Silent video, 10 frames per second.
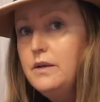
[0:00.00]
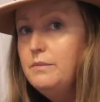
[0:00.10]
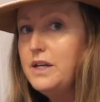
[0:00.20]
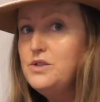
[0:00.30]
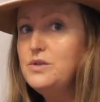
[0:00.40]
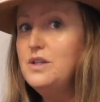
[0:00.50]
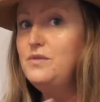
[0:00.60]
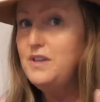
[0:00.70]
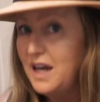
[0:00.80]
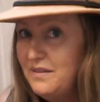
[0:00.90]
Make sure that
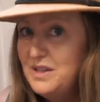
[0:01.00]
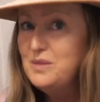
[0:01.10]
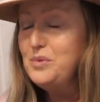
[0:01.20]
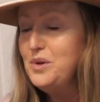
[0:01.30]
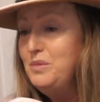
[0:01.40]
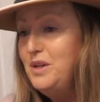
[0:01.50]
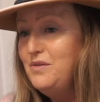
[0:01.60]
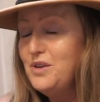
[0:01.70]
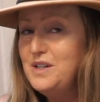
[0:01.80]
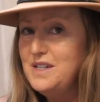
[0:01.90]
if you're having a broom that you've
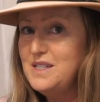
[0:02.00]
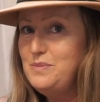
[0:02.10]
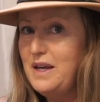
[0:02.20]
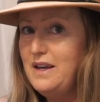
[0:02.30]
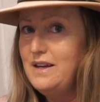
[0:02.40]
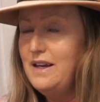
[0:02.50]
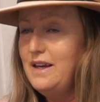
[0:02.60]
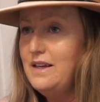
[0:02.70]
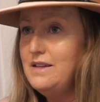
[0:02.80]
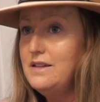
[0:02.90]
got a dustpan
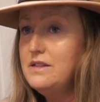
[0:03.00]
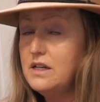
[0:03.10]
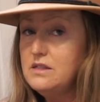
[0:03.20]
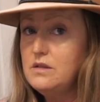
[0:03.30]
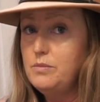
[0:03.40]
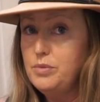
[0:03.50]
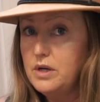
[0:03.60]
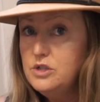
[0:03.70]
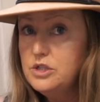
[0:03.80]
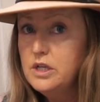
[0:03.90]
and dust
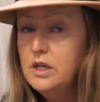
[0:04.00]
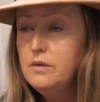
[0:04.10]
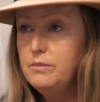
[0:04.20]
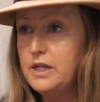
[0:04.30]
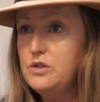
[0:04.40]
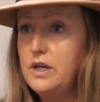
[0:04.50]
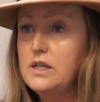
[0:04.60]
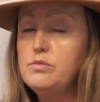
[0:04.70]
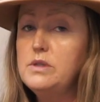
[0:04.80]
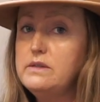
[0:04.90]
brush. Make sure your
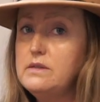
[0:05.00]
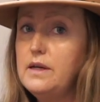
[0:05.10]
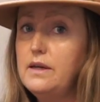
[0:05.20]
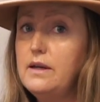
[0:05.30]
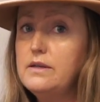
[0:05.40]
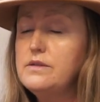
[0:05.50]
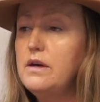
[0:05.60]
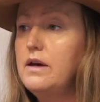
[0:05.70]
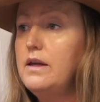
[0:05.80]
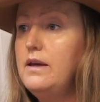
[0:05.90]
husband doesn't take it
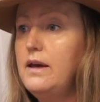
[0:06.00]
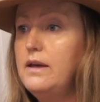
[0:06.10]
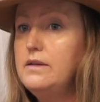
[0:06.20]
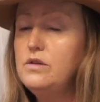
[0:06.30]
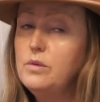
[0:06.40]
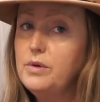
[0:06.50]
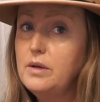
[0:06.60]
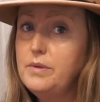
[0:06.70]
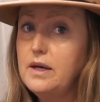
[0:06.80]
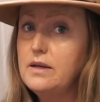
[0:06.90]
outside and do not bring
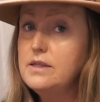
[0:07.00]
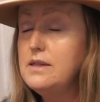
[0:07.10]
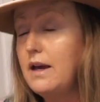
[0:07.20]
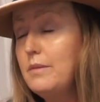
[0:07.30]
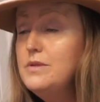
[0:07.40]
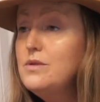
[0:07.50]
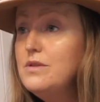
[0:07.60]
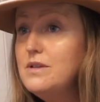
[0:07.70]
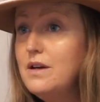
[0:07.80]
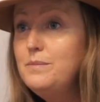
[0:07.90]
it back, because that happens all
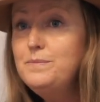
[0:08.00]
the time.